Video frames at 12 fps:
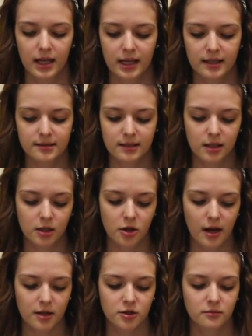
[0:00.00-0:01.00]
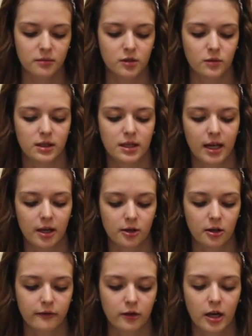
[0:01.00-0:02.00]
It is an interaction between the
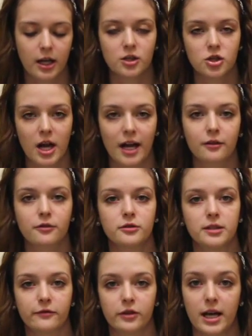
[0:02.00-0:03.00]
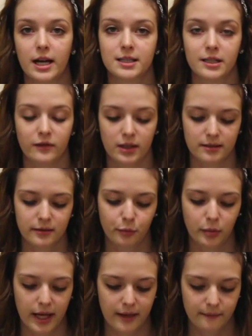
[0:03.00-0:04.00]
caregiver and child through different activities
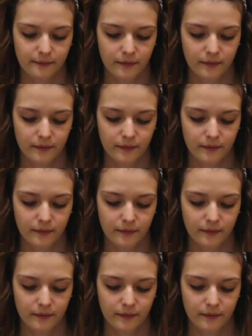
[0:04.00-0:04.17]
of play.